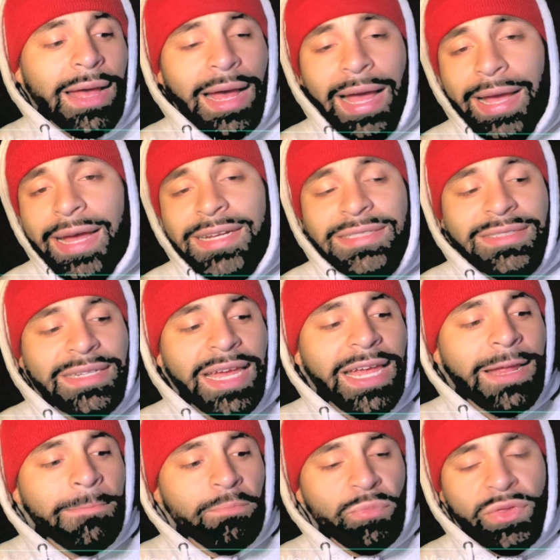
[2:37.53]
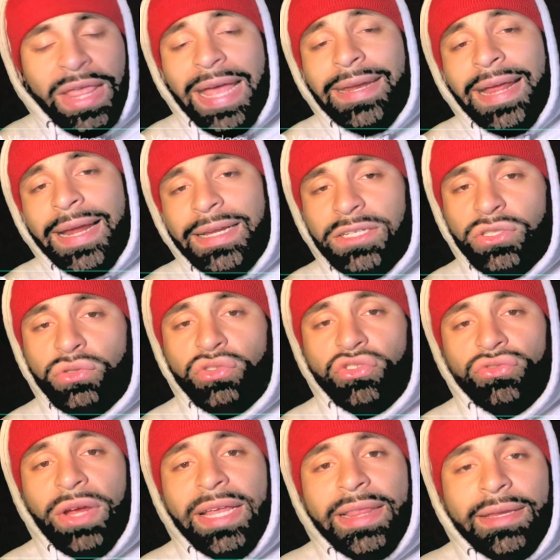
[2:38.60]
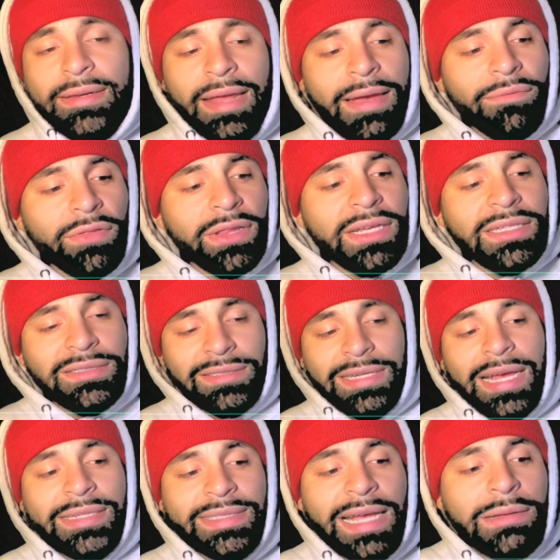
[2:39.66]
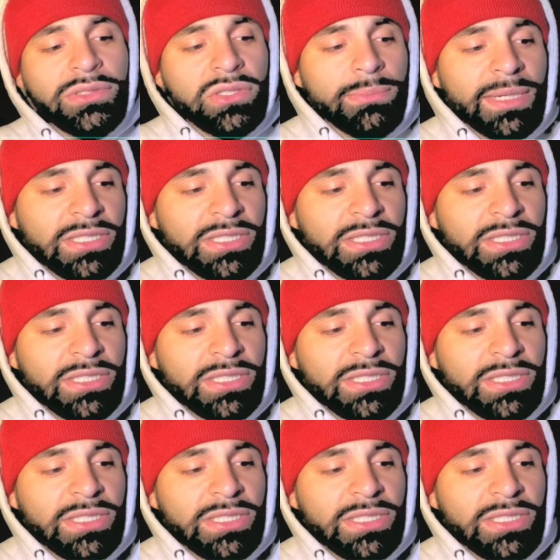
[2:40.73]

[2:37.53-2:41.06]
I got to say that ninety-two strength definitely stands out to me.